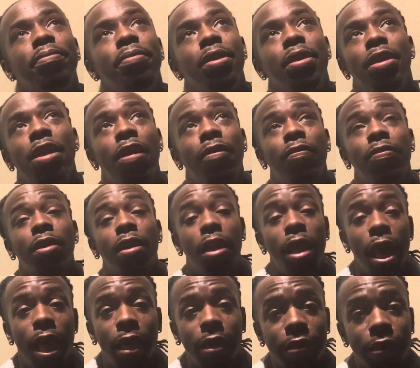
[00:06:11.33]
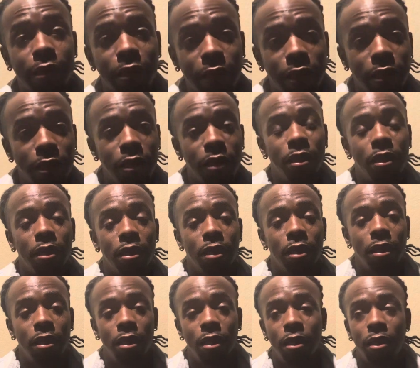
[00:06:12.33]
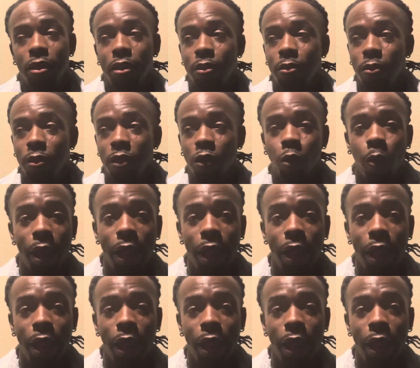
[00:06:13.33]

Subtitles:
Nevertheless, with the way